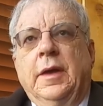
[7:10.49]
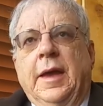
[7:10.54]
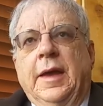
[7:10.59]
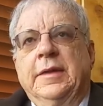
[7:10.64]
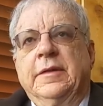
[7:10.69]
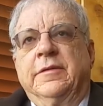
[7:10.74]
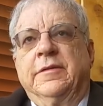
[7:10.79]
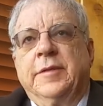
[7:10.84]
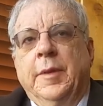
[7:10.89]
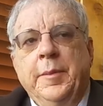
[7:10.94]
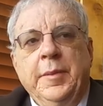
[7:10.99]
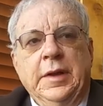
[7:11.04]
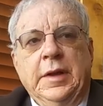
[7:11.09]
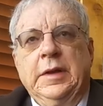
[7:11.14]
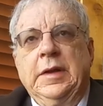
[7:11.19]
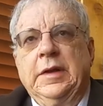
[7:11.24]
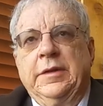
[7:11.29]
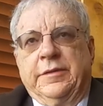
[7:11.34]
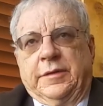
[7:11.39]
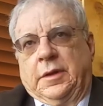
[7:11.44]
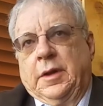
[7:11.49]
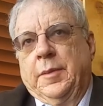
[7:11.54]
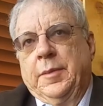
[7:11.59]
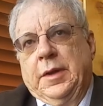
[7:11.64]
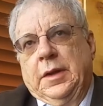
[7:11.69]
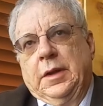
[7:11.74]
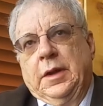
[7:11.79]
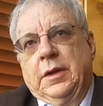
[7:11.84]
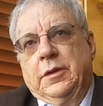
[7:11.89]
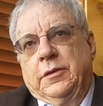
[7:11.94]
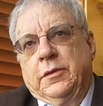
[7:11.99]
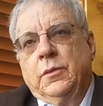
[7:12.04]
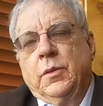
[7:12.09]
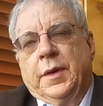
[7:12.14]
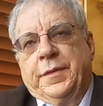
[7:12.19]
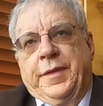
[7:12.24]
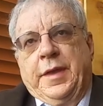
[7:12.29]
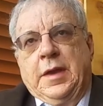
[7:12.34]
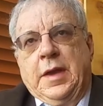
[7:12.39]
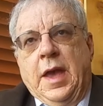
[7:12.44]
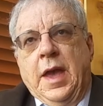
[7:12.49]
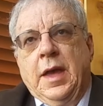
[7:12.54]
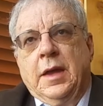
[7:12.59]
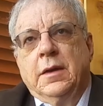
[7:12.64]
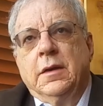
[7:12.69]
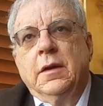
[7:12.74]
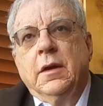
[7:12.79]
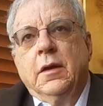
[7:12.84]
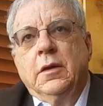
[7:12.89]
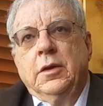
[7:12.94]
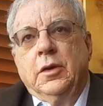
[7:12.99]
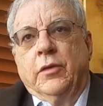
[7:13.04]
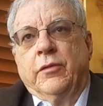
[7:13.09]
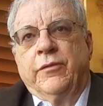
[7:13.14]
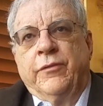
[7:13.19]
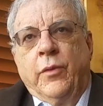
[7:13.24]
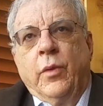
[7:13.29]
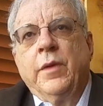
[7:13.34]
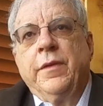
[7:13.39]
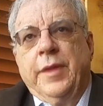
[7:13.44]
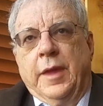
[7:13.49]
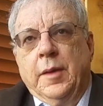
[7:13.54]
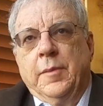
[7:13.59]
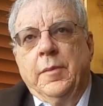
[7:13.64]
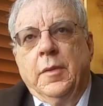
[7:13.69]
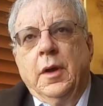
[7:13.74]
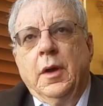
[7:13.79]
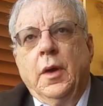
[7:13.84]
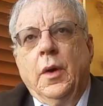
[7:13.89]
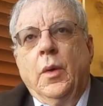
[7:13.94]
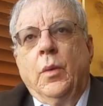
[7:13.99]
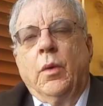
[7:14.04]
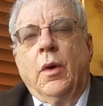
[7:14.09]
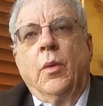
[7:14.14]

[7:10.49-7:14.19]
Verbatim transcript: and somebody needs to come in and do what they can, you know, for them, mm-hmm.